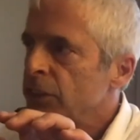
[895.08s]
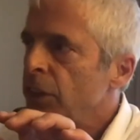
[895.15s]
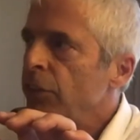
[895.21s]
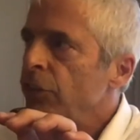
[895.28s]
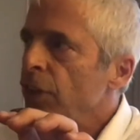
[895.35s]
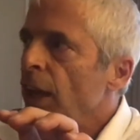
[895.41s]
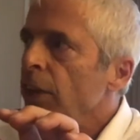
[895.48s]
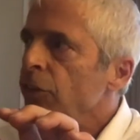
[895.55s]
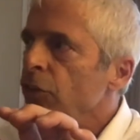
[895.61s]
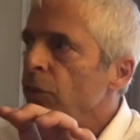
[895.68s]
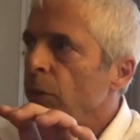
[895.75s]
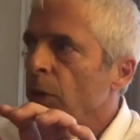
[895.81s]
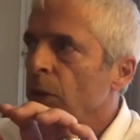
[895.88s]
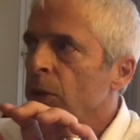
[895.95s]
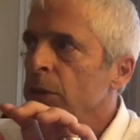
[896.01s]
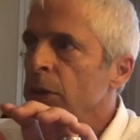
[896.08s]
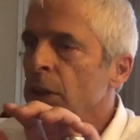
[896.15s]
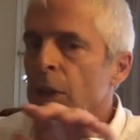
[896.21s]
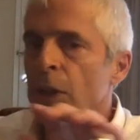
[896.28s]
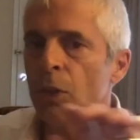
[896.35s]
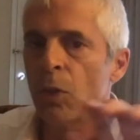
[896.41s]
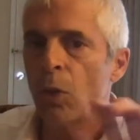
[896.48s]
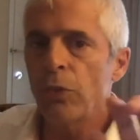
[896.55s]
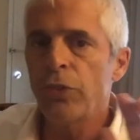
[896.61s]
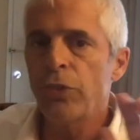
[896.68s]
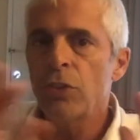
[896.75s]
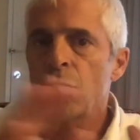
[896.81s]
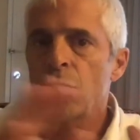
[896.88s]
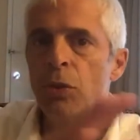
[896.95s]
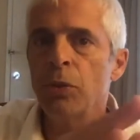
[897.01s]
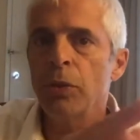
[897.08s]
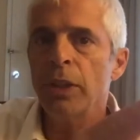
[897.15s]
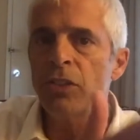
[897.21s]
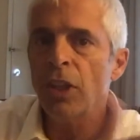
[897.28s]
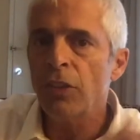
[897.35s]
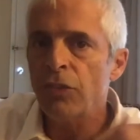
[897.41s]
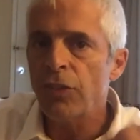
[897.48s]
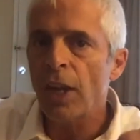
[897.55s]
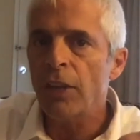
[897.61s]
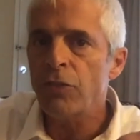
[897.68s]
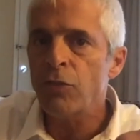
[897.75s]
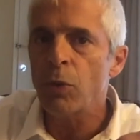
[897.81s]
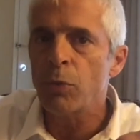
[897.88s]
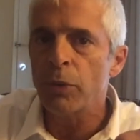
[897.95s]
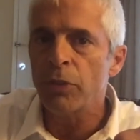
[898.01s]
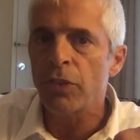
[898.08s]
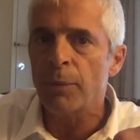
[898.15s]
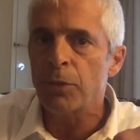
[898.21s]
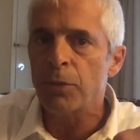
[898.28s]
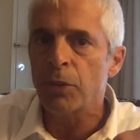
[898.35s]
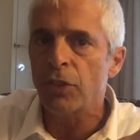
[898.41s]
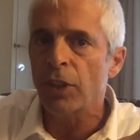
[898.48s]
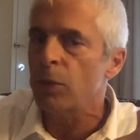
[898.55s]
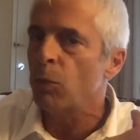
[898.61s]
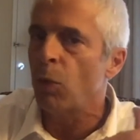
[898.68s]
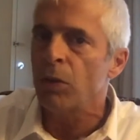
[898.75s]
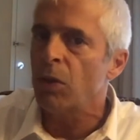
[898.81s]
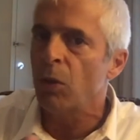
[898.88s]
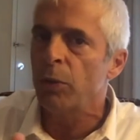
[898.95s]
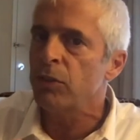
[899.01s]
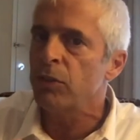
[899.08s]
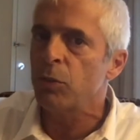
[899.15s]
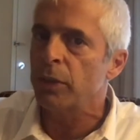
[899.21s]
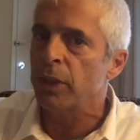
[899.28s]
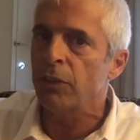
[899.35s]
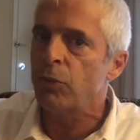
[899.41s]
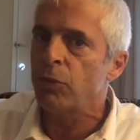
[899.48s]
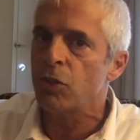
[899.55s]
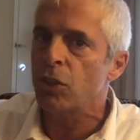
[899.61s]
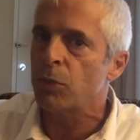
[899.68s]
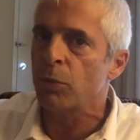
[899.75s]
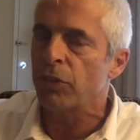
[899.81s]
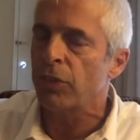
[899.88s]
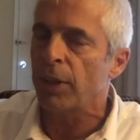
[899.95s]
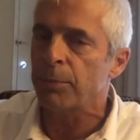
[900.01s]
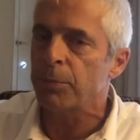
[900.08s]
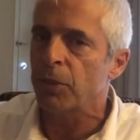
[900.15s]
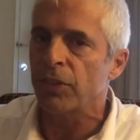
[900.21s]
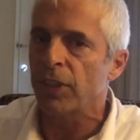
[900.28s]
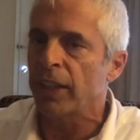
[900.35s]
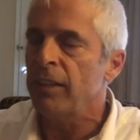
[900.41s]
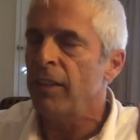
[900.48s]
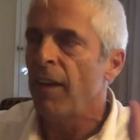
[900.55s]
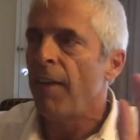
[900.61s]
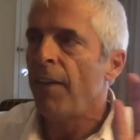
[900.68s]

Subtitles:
Testosterone goes into a testosterone receptor site. It won't go into an estrogen receptor site.